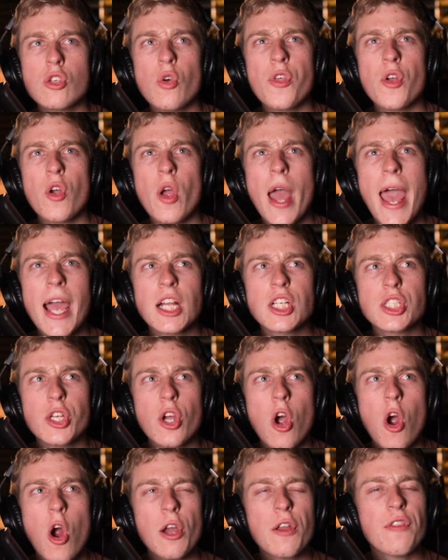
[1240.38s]
there actually
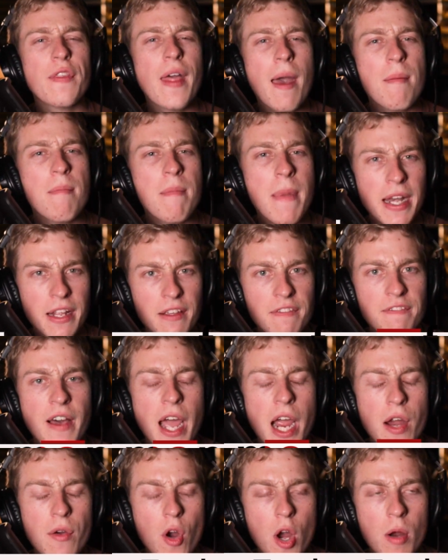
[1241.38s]
aren't that many
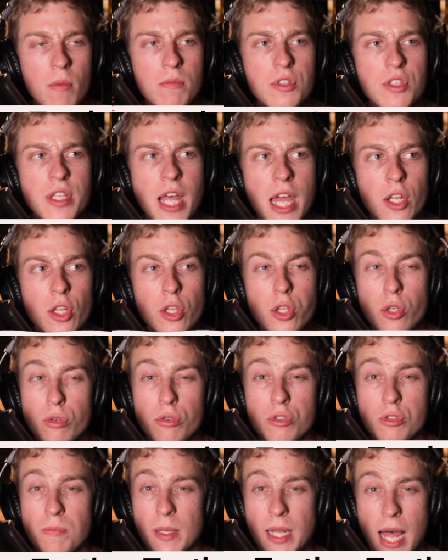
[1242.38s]
firearms that
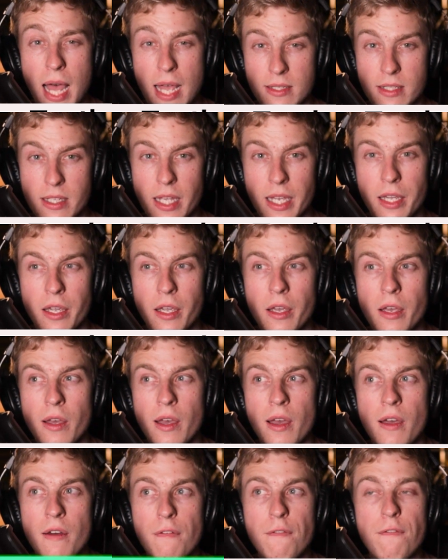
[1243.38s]
use plastic
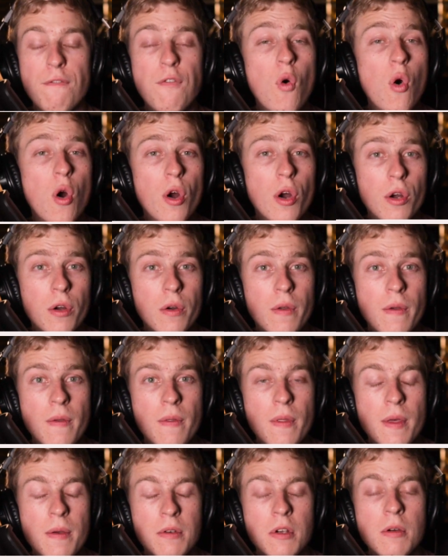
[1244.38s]
for
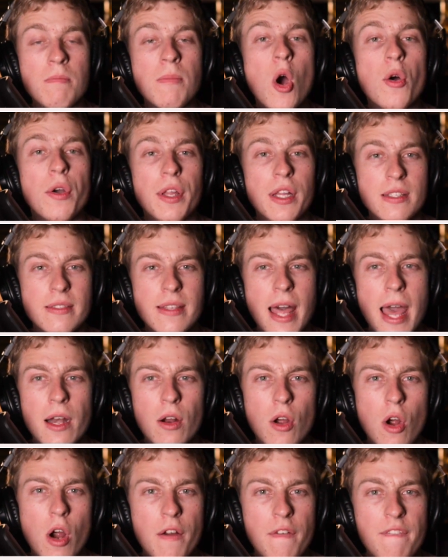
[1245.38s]
components that
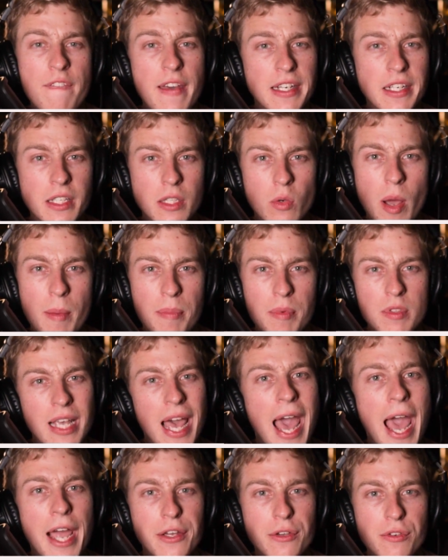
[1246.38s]
are affecting the weapon's
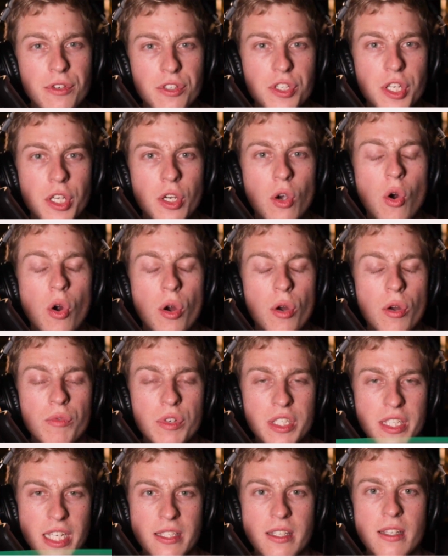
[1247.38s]
accuracy or
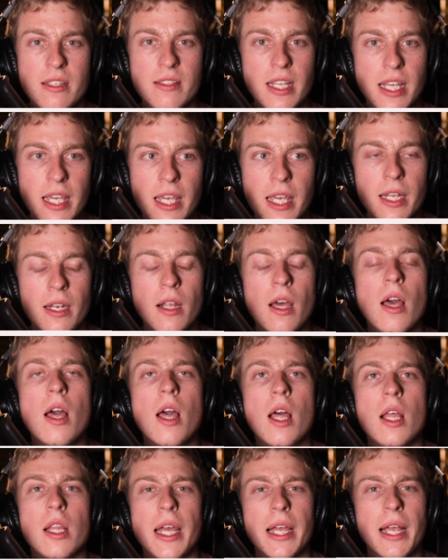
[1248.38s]
resistance to heat.
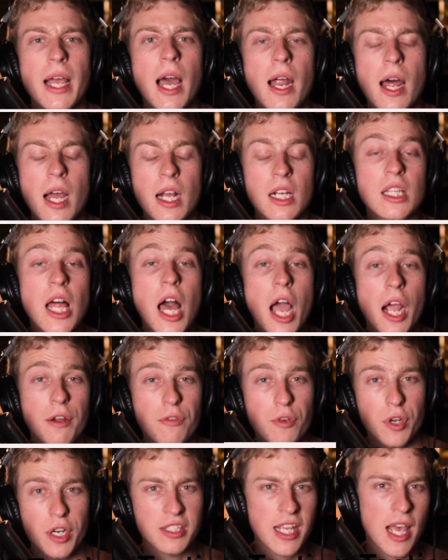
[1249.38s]
Like a Glock,
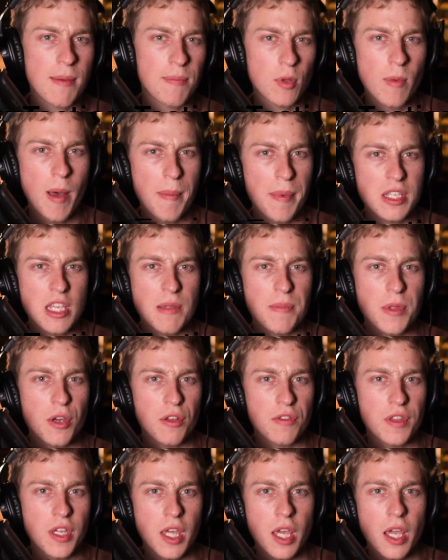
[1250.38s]
for an example, might be something
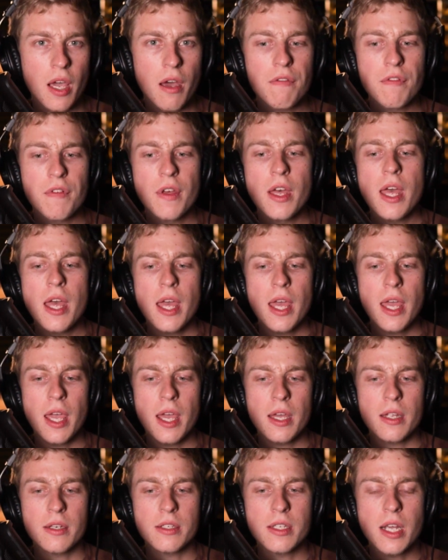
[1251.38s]
you're thinking of.
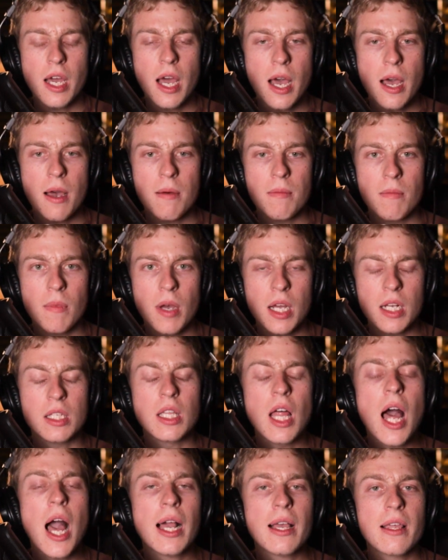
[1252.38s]
And a
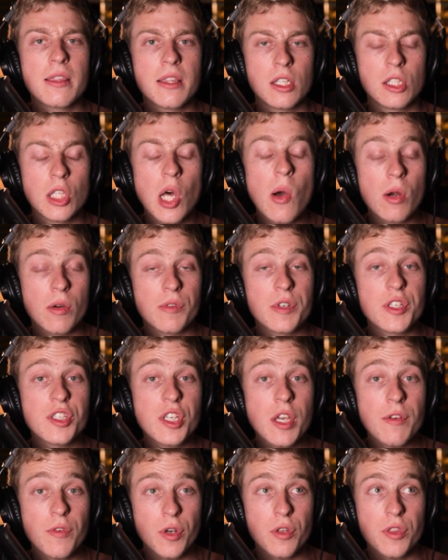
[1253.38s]
Glock, the lower
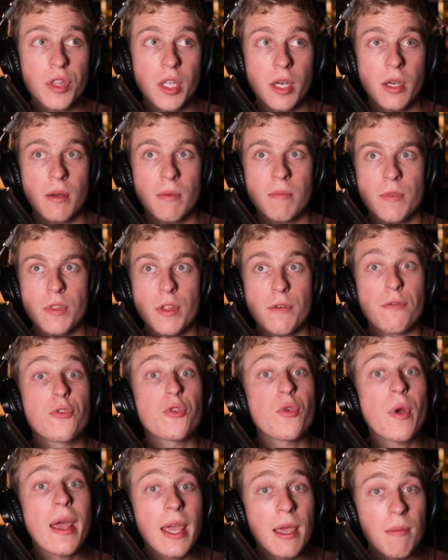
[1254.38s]
receiver, the
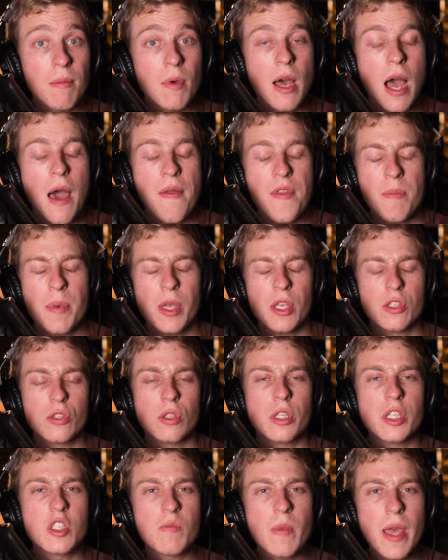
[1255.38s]
frame on the
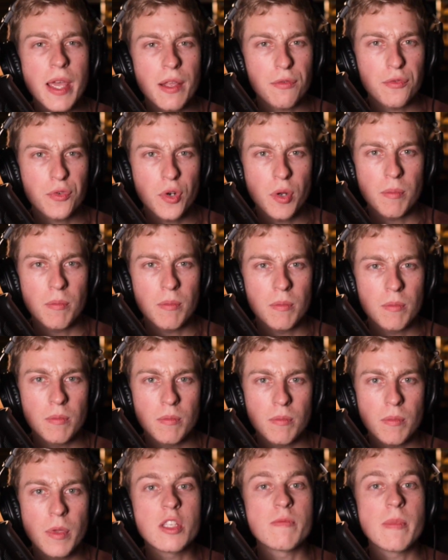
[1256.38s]
pistol is made from
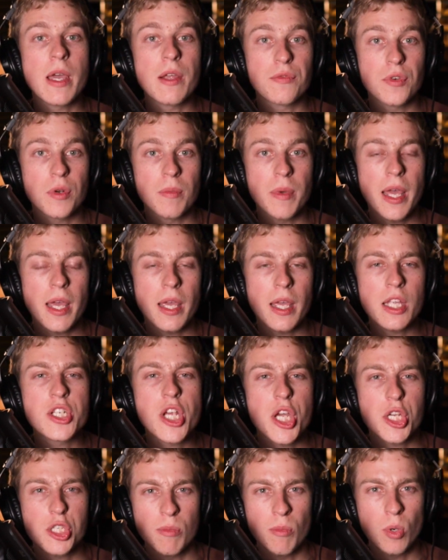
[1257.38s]
a
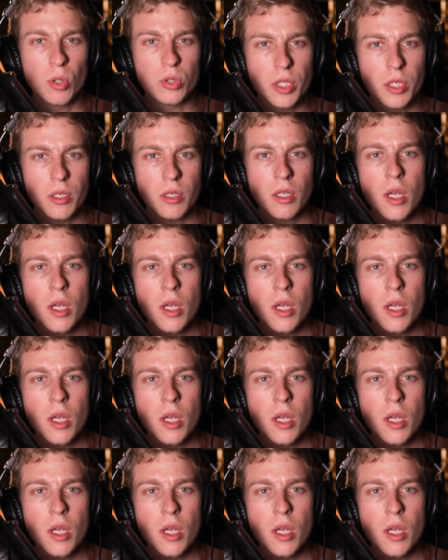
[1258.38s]
injection molded